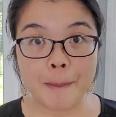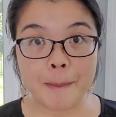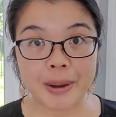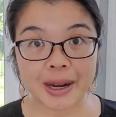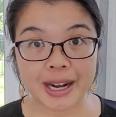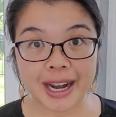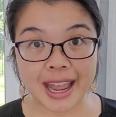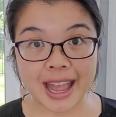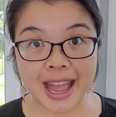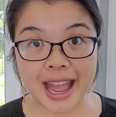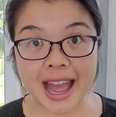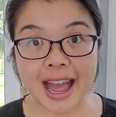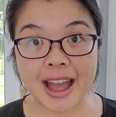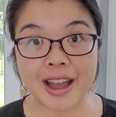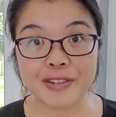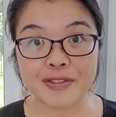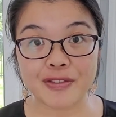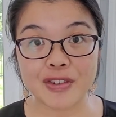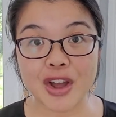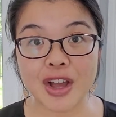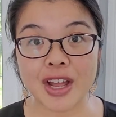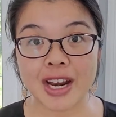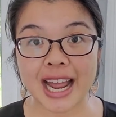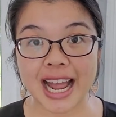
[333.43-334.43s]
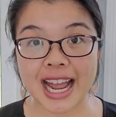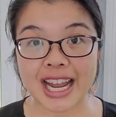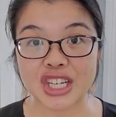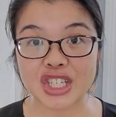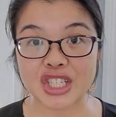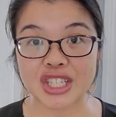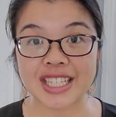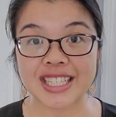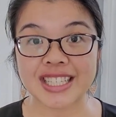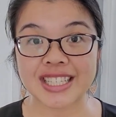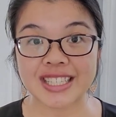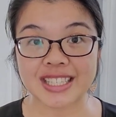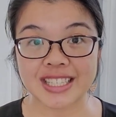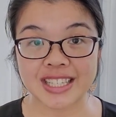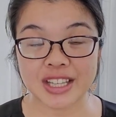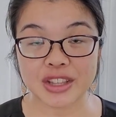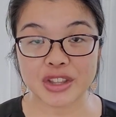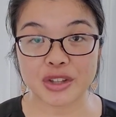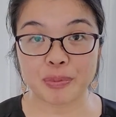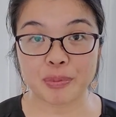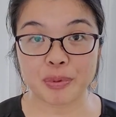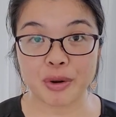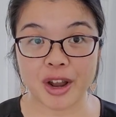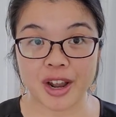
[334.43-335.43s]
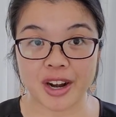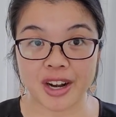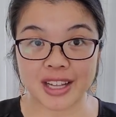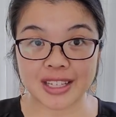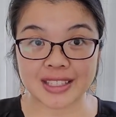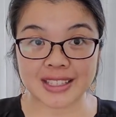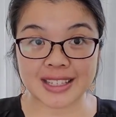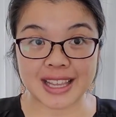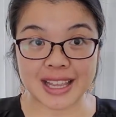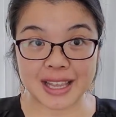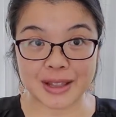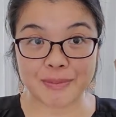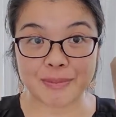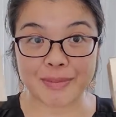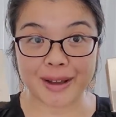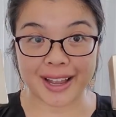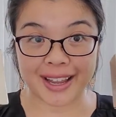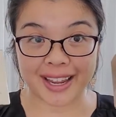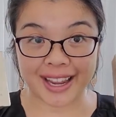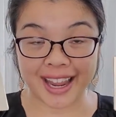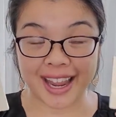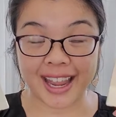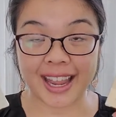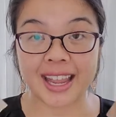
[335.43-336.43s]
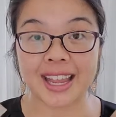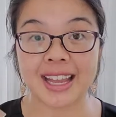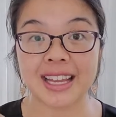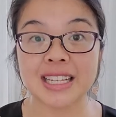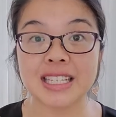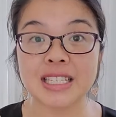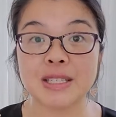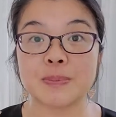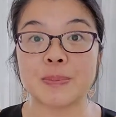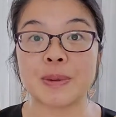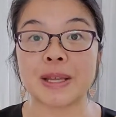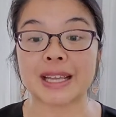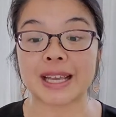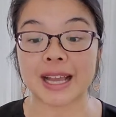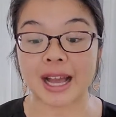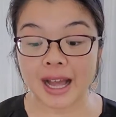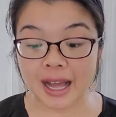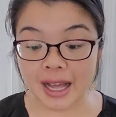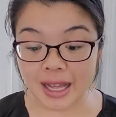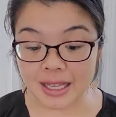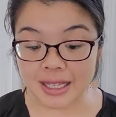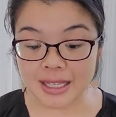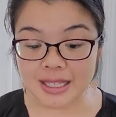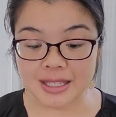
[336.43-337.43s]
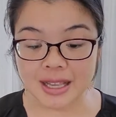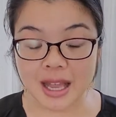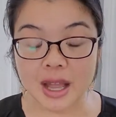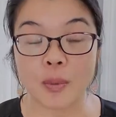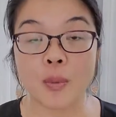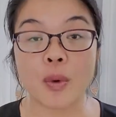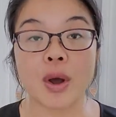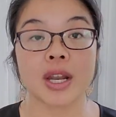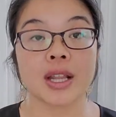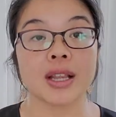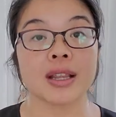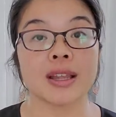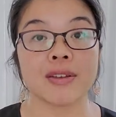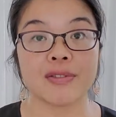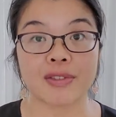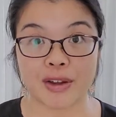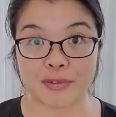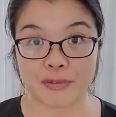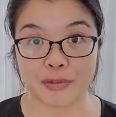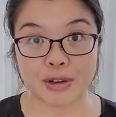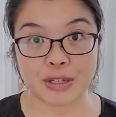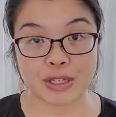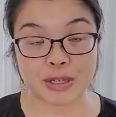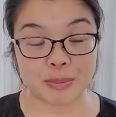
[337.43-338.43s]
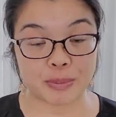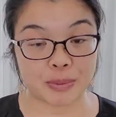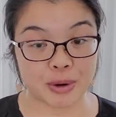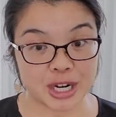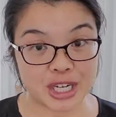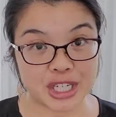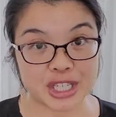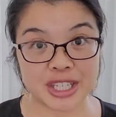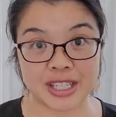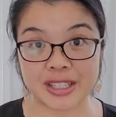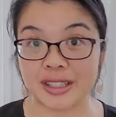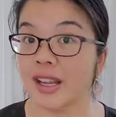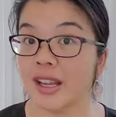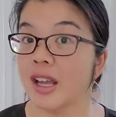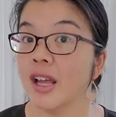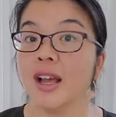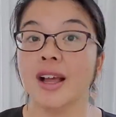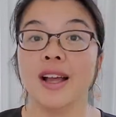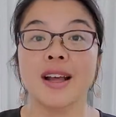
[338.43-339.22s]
but I have not actually seen the products in my hands because I want to leave that first impression